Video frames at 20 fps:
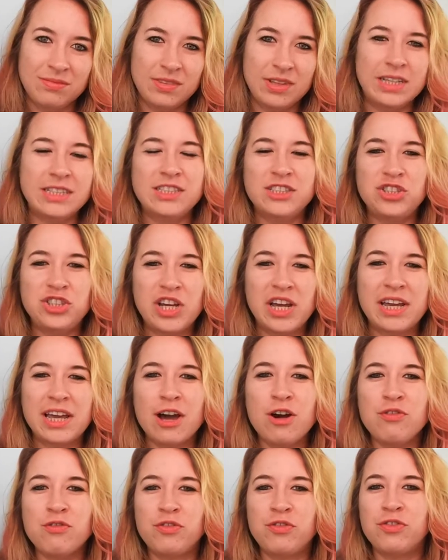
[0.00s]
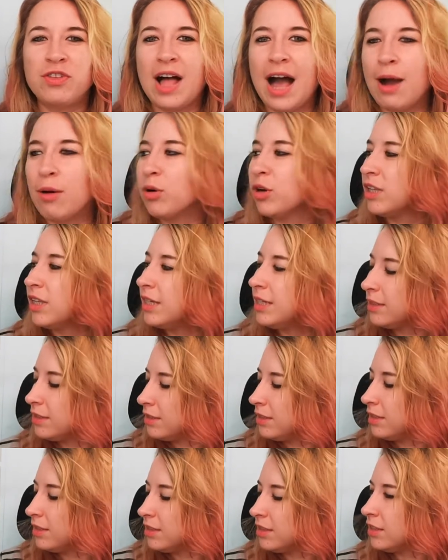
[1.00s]
Let's check out
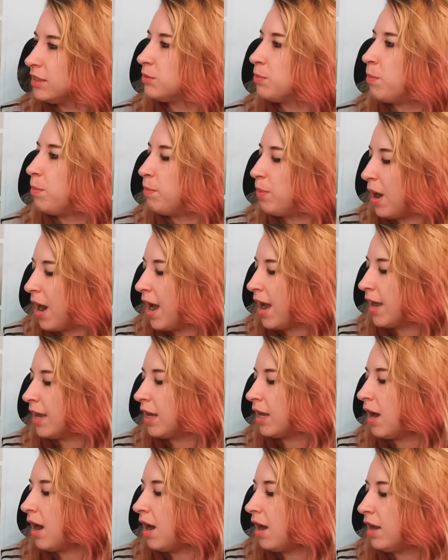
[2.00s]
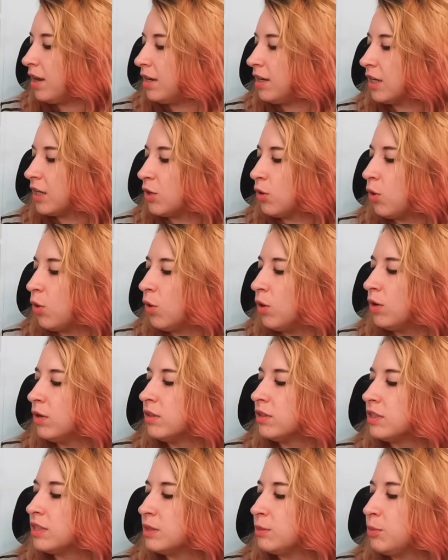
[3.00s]
Flourless. This is by
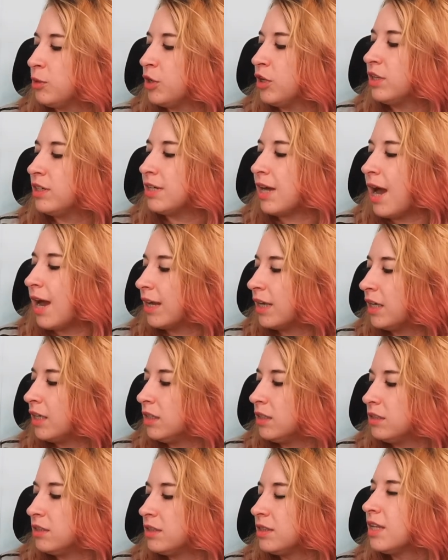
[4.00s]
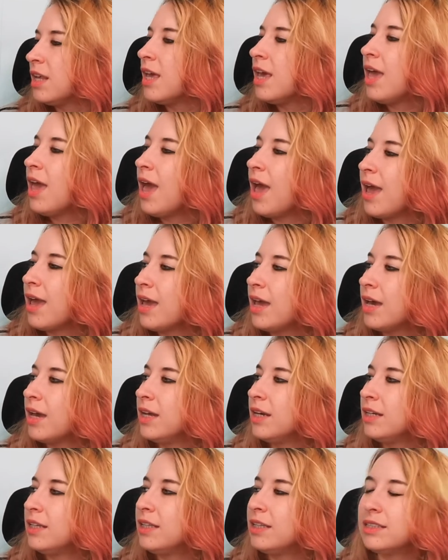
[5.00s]
Nicole Spiridakis,
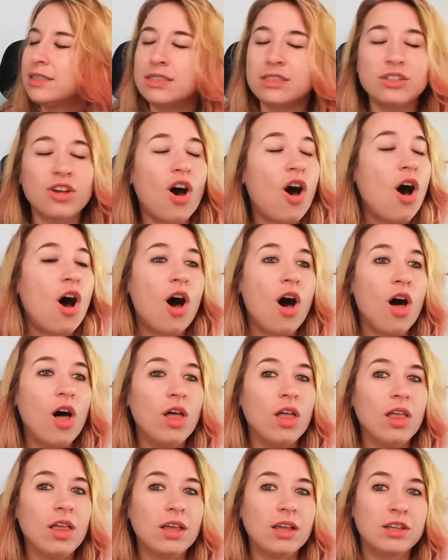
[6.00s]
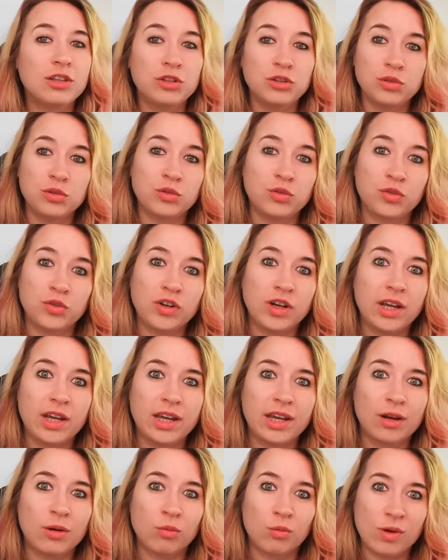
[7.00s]
and this is all
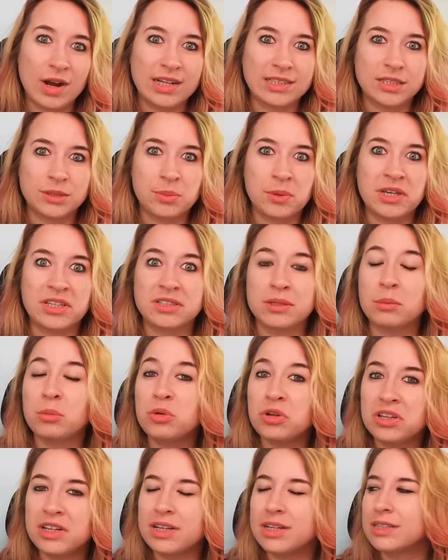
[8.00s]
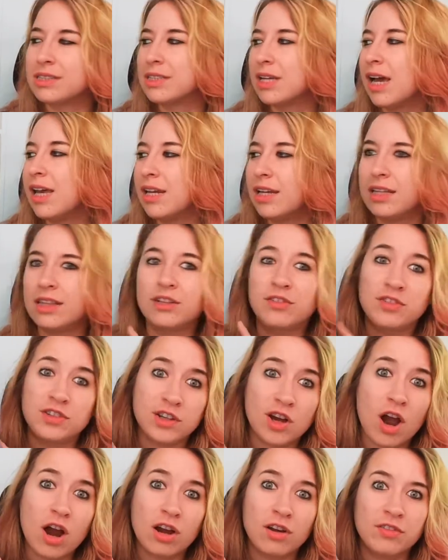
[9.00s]
gluten-free recipes. I'm really excited. The
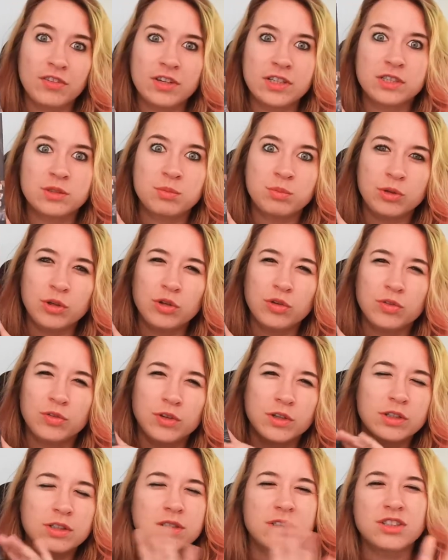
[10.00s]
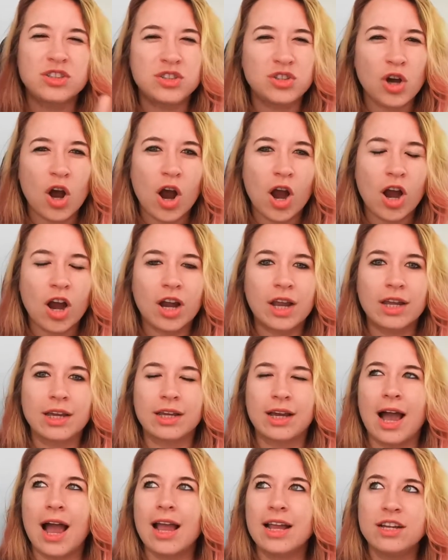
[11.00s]
photography is beautiful. It's dark and
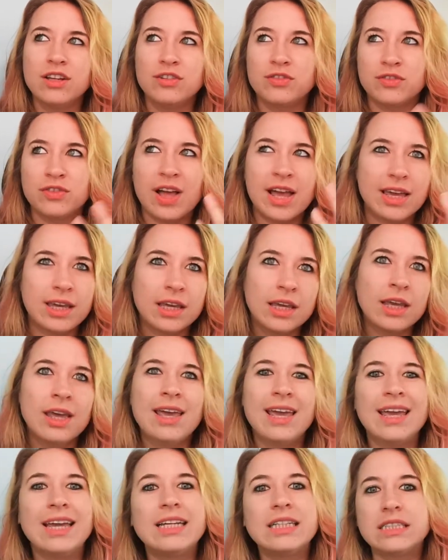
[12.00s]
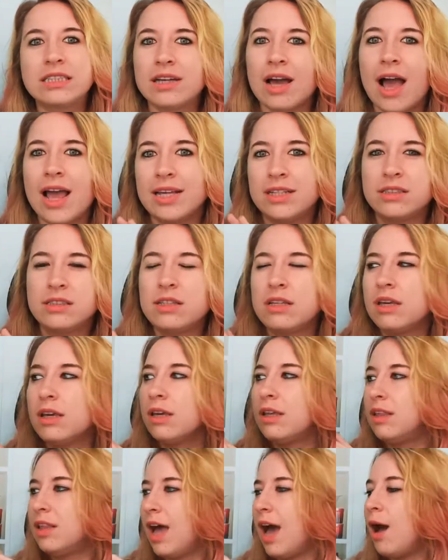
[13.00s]
kind of like enticing
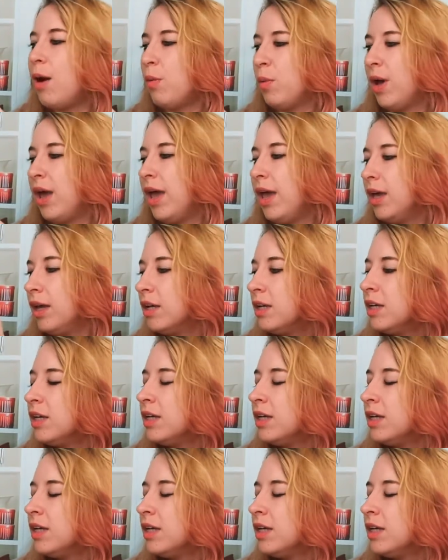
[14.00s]
in that way.